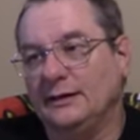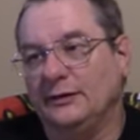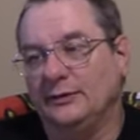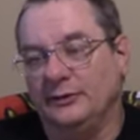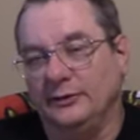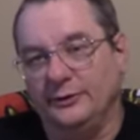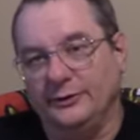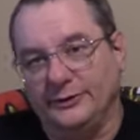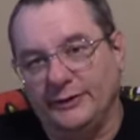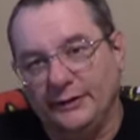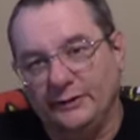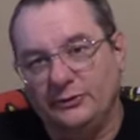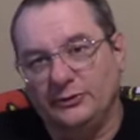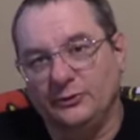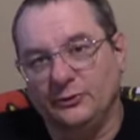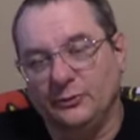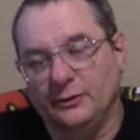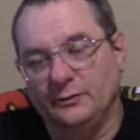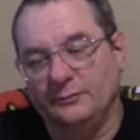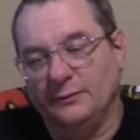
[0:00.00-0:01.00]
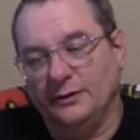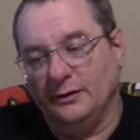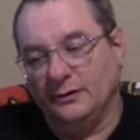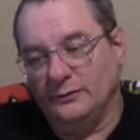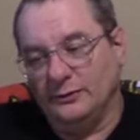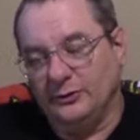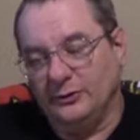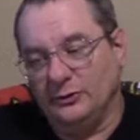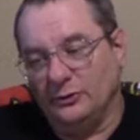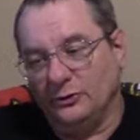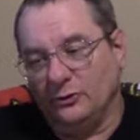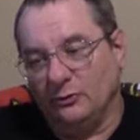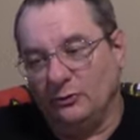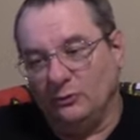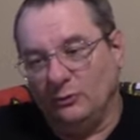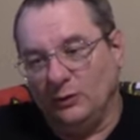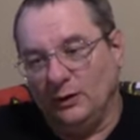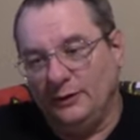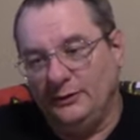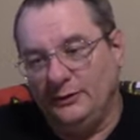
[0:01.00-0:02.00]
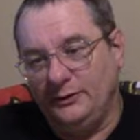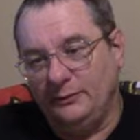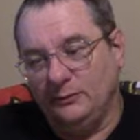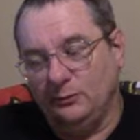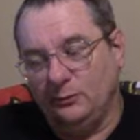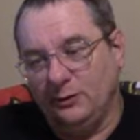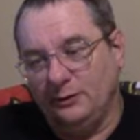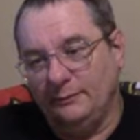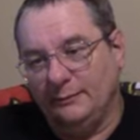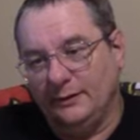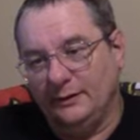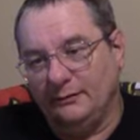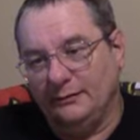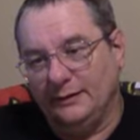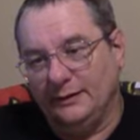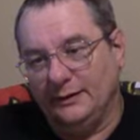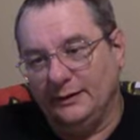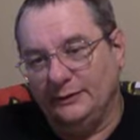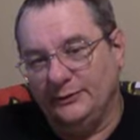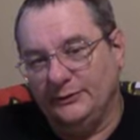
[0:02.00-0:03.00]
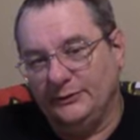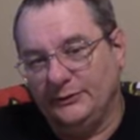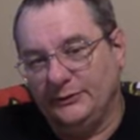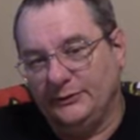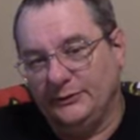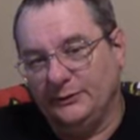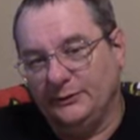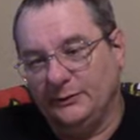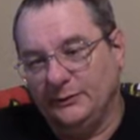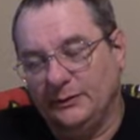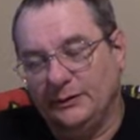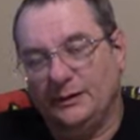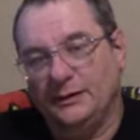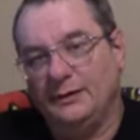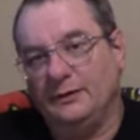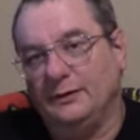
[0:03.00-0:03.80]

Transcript: When you take your windmill, you're going to run your windmill into